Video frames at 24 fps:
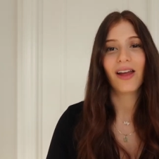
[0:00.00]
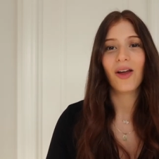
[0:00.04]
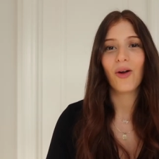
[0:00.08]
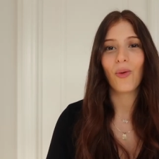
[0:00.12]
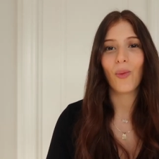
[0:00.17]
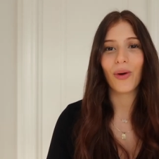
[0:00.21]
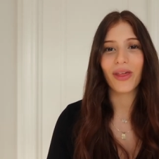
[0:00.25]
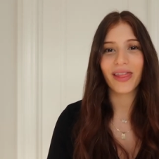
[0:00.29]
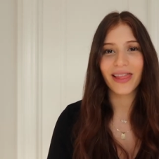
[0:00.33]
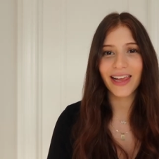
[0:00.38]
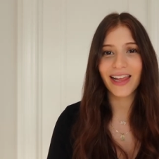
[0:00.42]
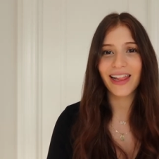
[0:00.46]

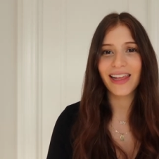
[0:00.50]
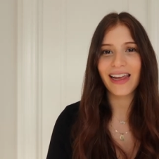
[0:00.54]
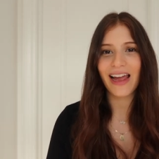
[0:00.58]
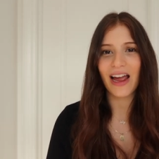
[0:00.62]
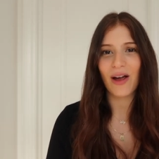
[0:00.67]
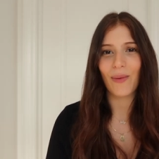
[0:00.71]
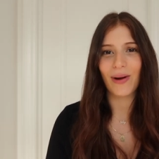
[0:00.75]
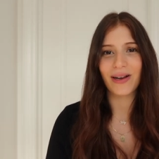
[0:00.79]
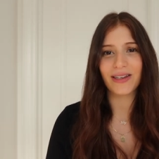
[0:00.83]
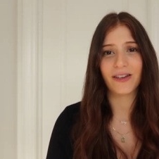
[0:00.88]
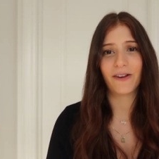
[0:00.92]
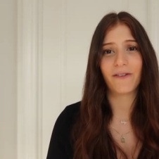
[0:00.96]
with Lily, I
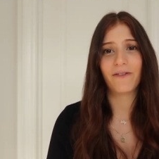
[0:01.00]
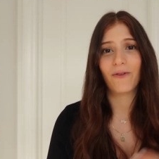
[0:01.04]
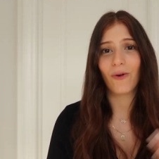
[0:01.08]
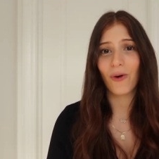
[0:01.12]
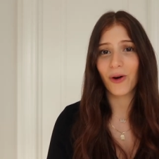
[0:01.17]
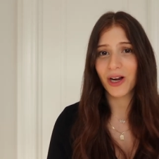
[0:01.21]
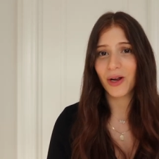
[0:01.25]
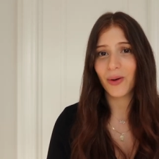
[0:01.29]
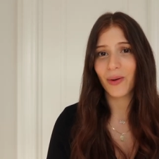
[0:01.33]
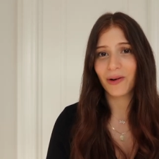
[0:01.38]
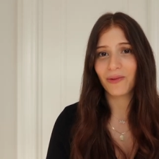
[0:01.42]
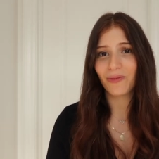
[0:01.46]
went to
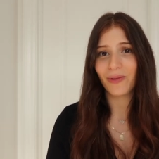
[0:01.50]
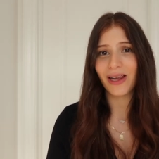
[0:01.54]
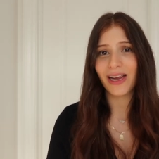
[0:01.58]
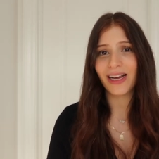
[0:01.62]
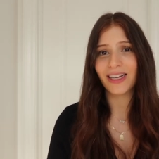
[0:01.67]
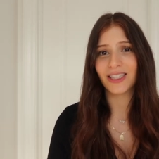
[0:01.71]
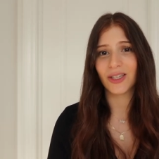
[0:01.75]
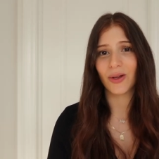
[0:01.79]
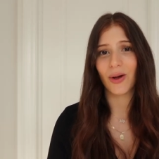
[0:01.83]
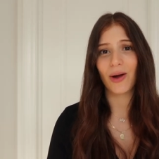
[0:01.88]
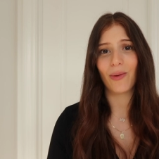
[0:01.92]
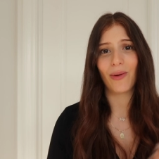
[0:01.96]
41 weeks,
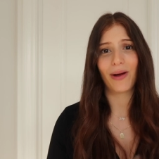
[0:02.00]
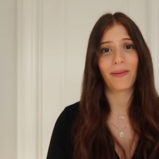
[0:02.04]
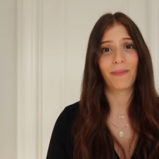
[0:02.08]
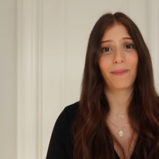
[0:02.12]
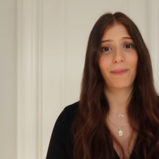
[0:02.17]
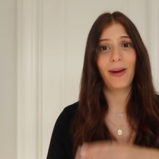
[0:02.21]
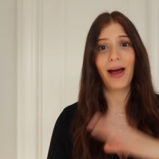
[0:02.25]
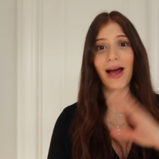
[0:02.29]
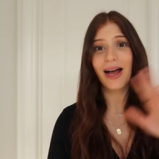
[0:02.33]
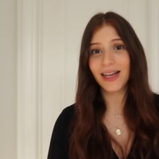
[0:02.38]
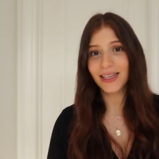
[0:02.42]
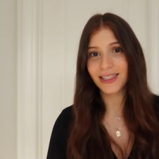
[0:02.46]
so I went
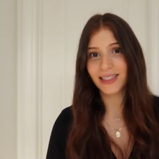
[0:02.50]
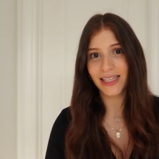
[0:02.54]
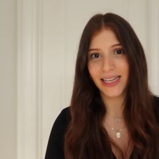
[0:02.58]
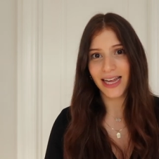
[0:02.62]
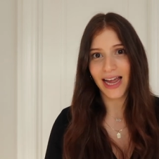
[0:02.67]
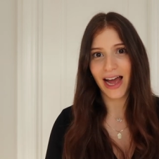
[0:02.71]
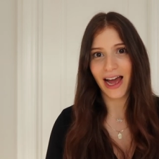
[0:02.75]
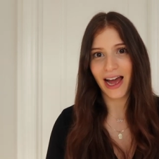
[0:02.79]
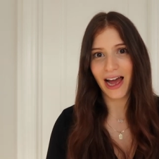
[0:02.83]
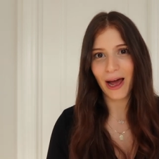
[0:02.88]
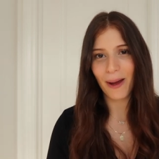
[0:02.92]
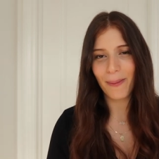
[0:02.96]
past the
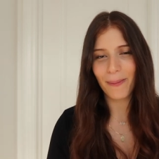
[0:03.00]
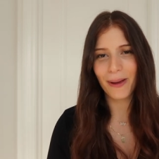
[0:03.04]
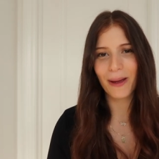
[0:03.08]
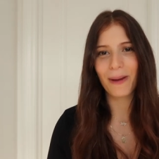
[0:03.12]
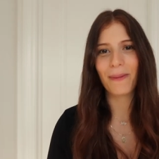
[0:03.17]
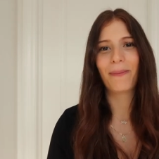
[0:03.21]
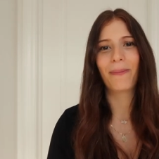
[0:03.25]
app,